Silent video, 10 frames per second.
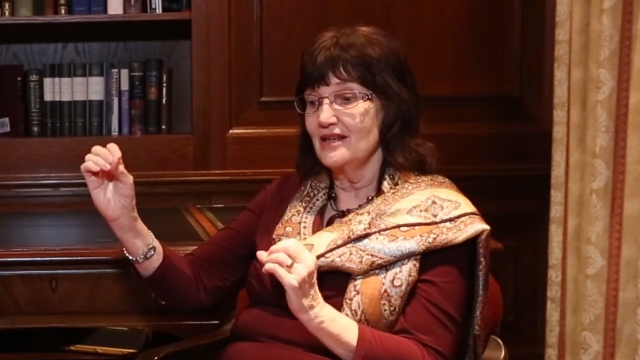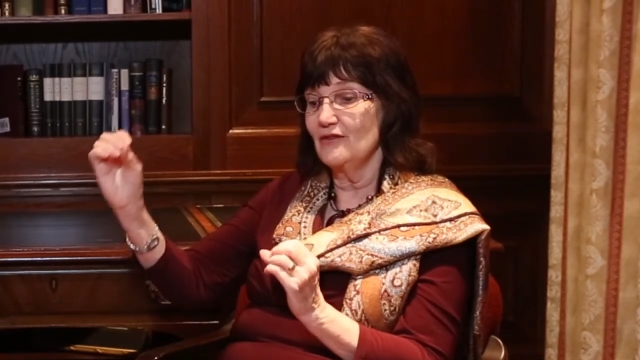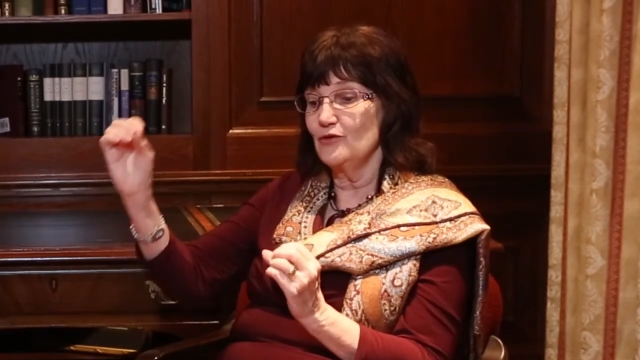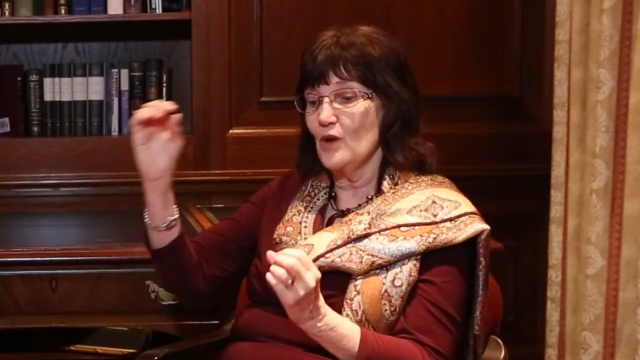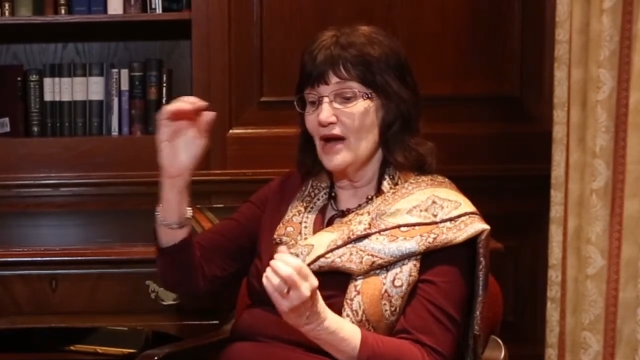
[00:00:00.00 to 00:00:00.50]

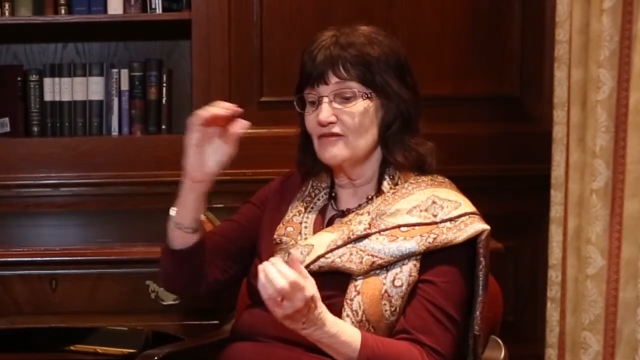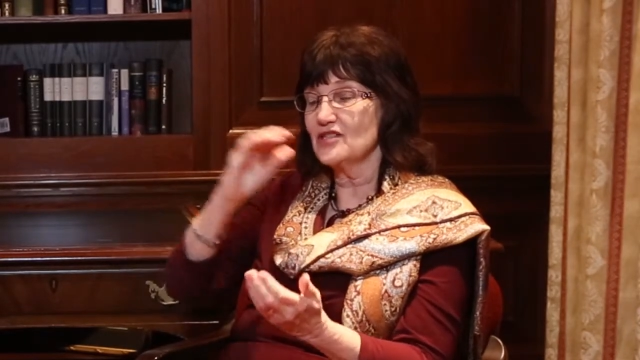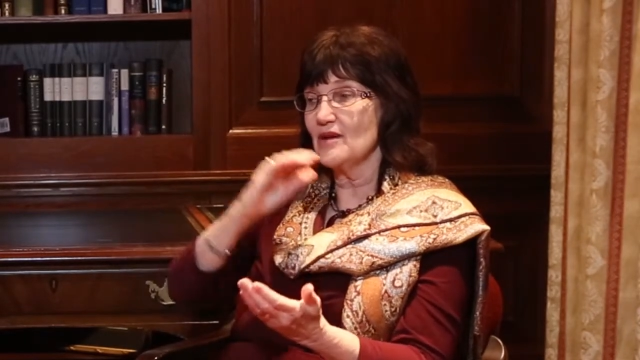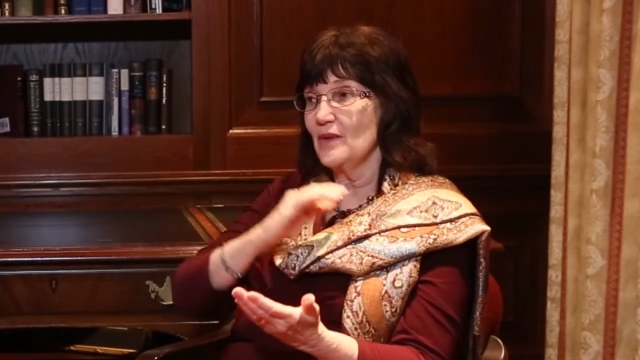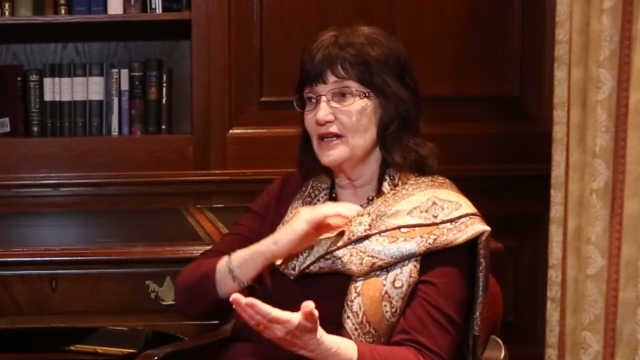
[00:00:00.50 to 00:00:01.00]
if you have
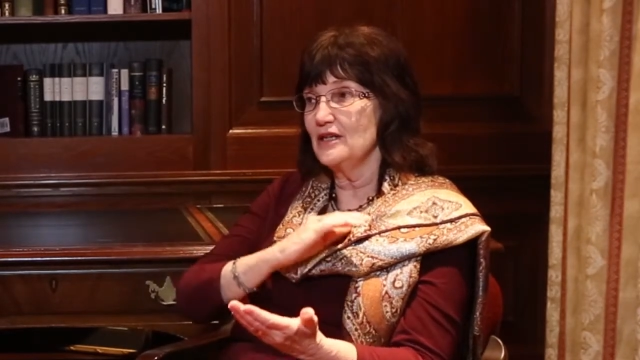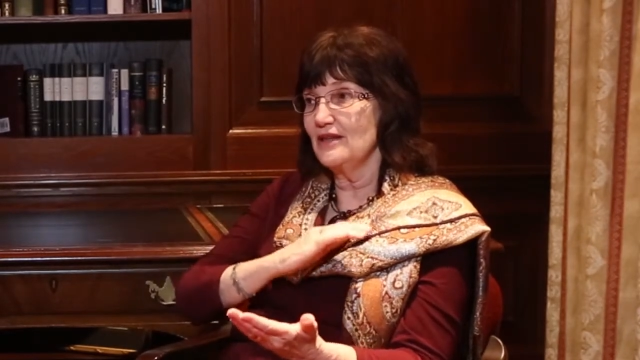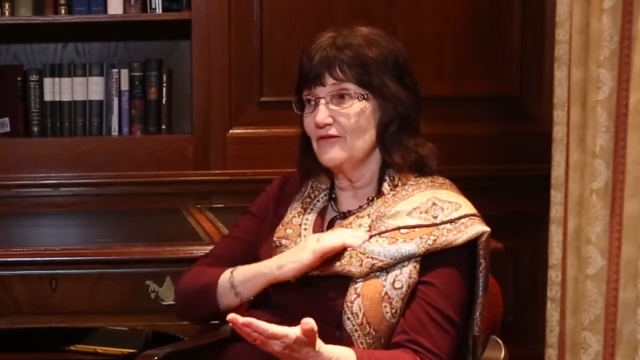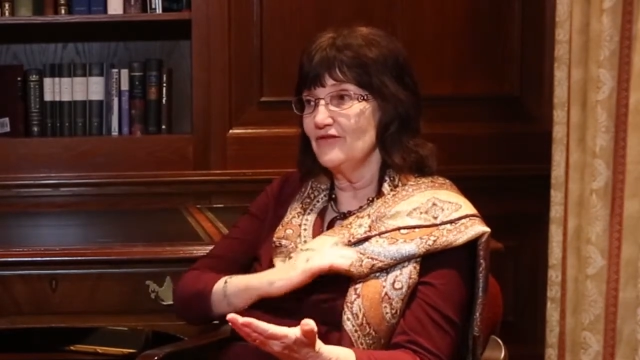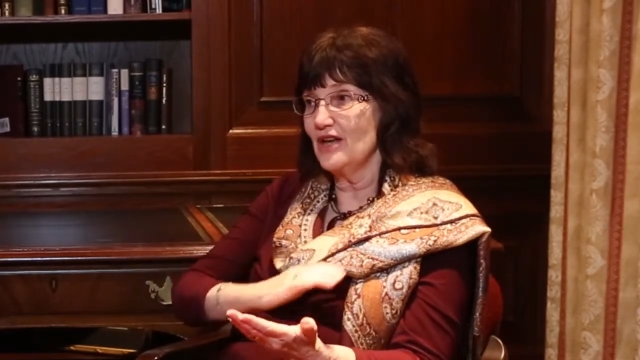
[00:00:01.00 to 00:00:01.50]
somebody
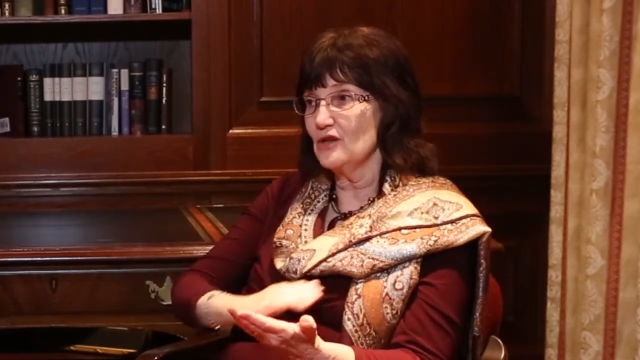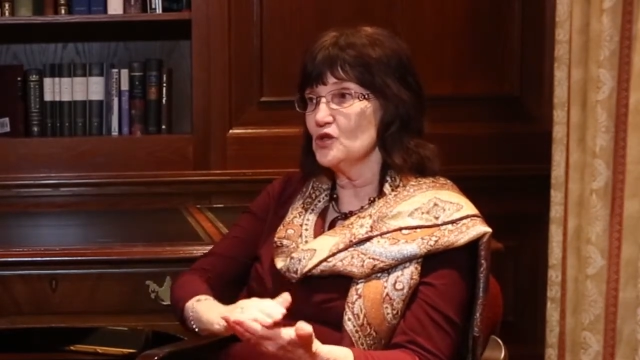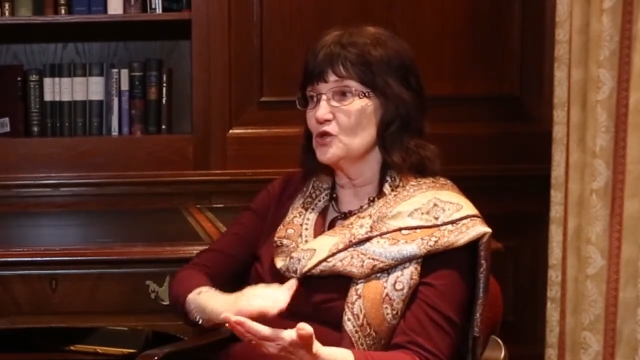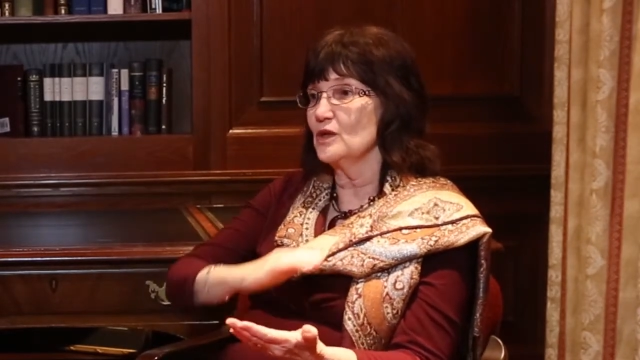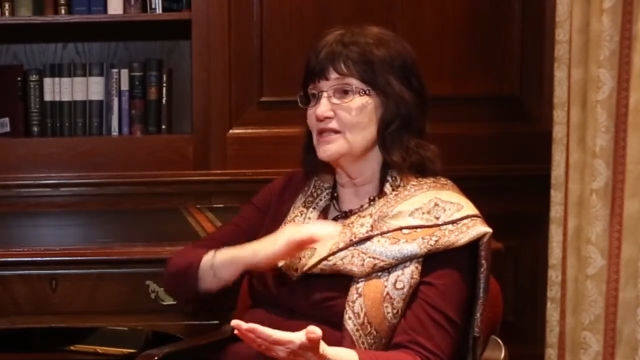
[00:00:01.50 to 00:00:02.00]
that
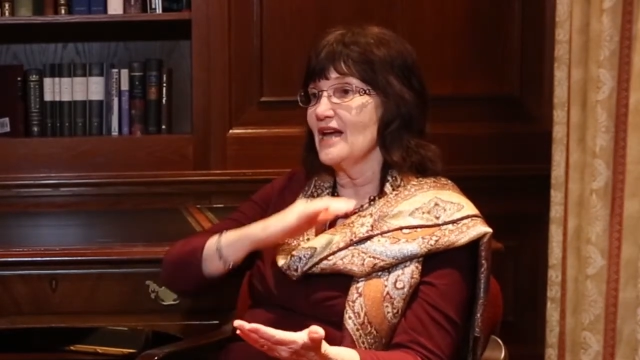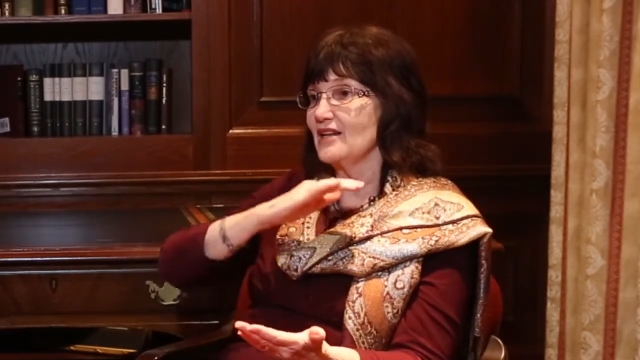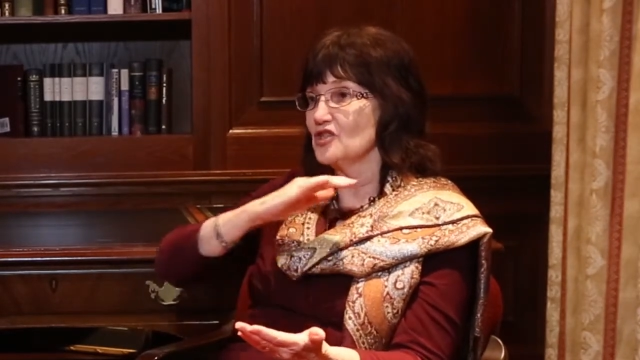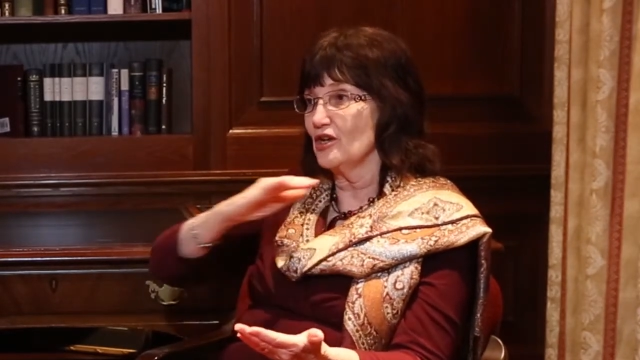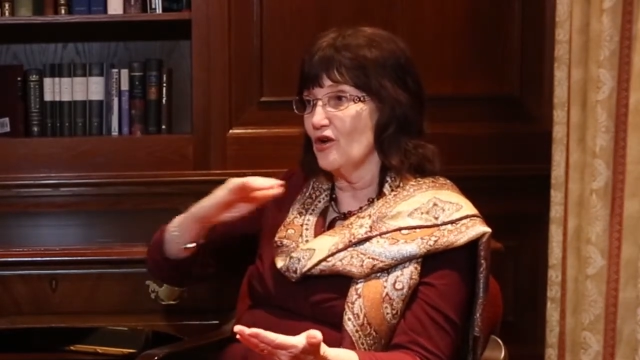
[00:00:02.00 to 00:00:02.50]
fails to
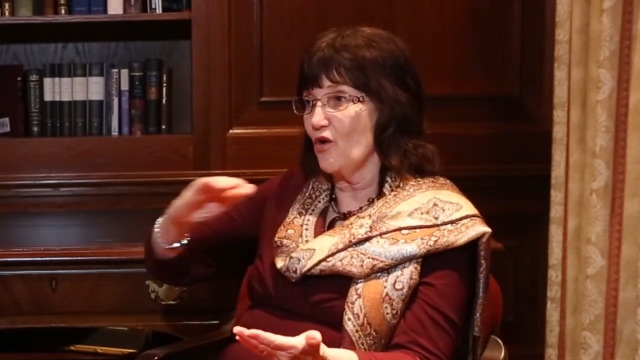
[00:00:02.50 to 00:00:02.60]
attach at